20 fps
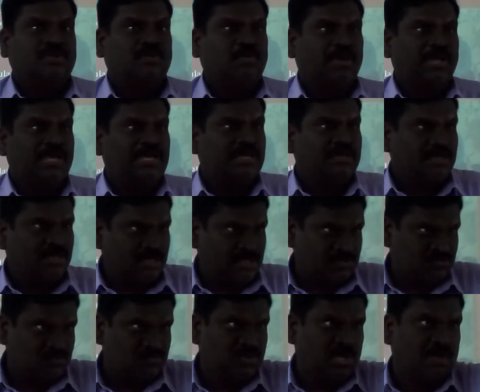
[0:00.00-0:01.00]
okay,
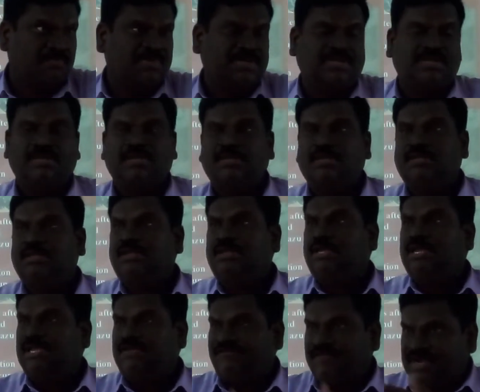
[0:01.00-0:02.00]
tsunami,
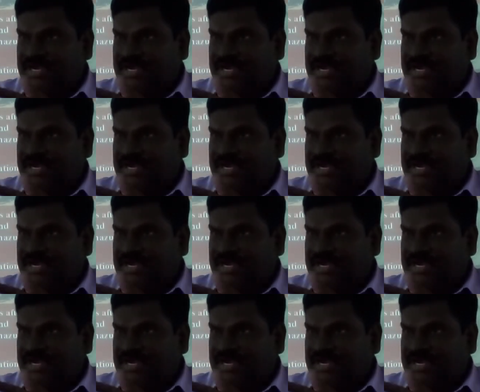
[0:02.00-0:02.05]
if